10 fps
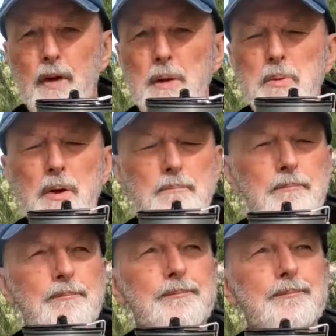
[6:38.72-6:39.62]
on the
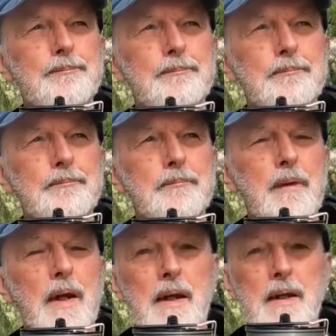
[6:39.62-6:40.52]
bottom.
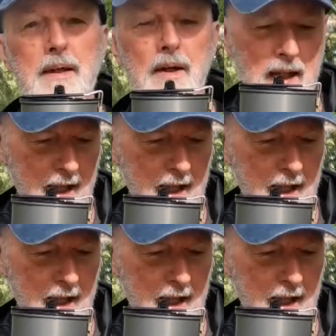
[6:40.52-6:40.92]
So